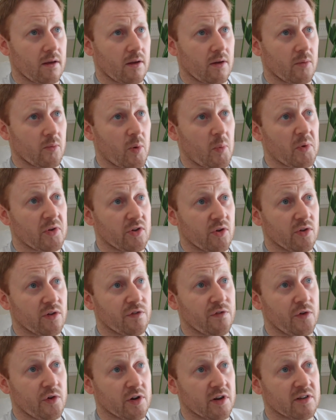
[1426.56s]
and when we do the
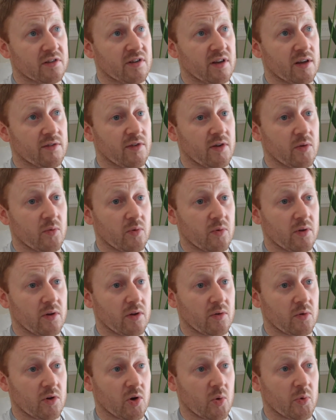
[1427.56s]
food on TV,
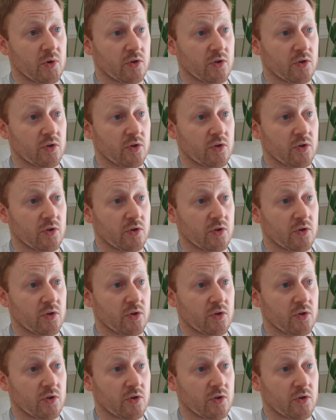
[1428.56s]
you know,